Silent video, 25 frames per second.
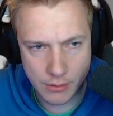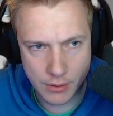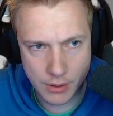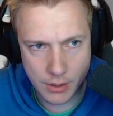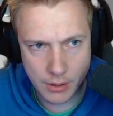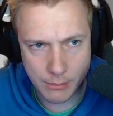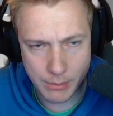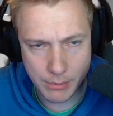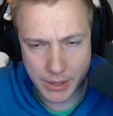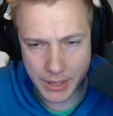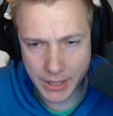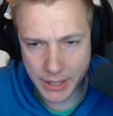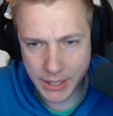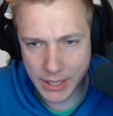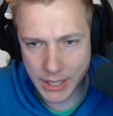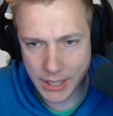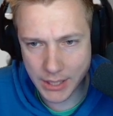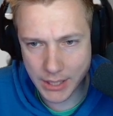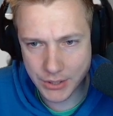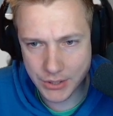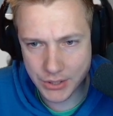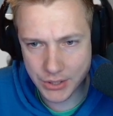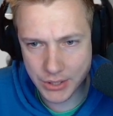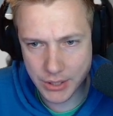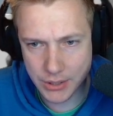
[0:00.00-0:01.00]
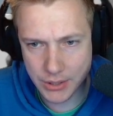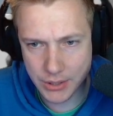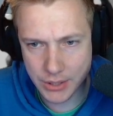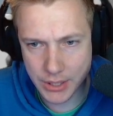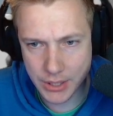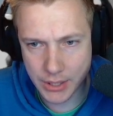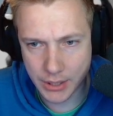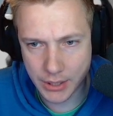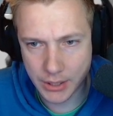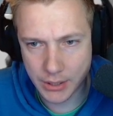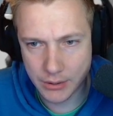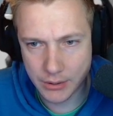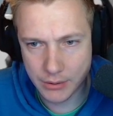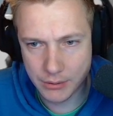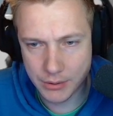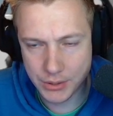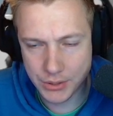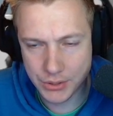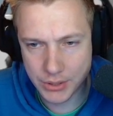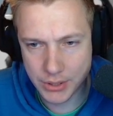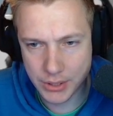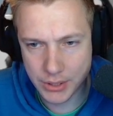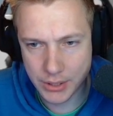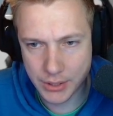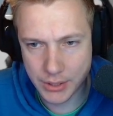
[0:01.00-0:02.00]
But I can't see it here. I can only
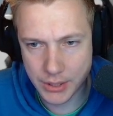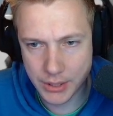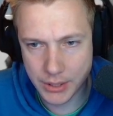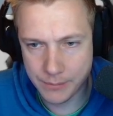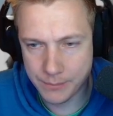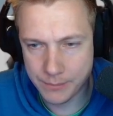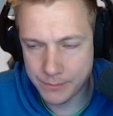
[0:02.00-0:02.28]
see it here.